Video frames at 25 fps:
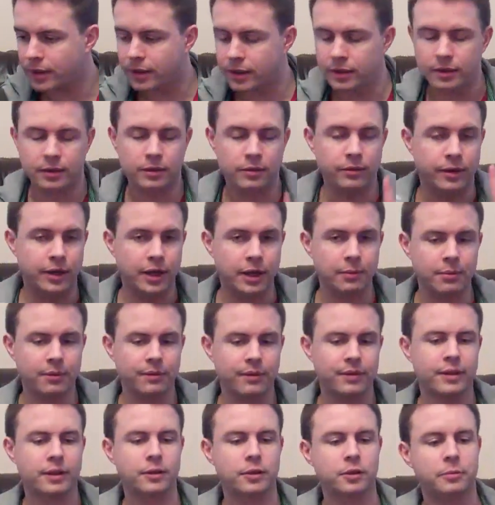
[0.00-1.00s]
a couple of other
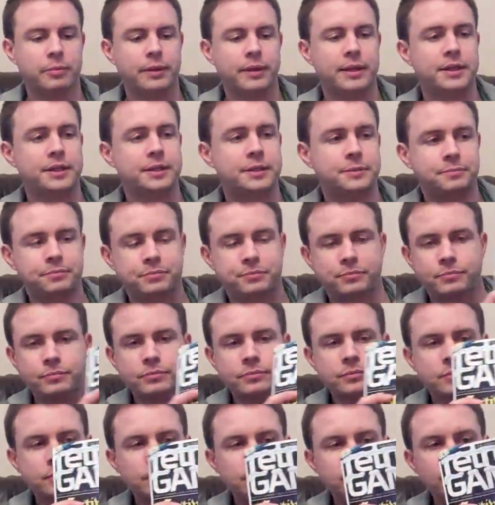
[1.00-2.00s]
little bits.
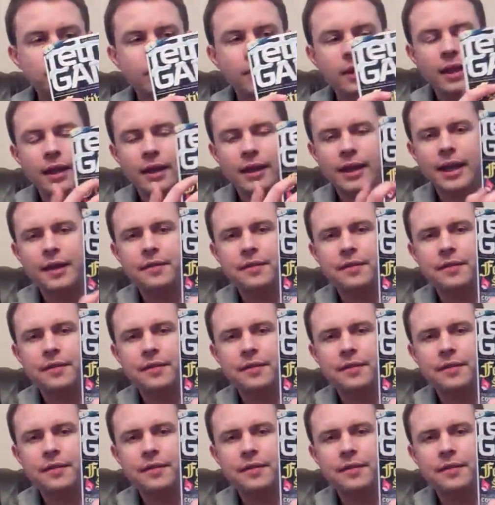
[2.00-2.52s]
Again,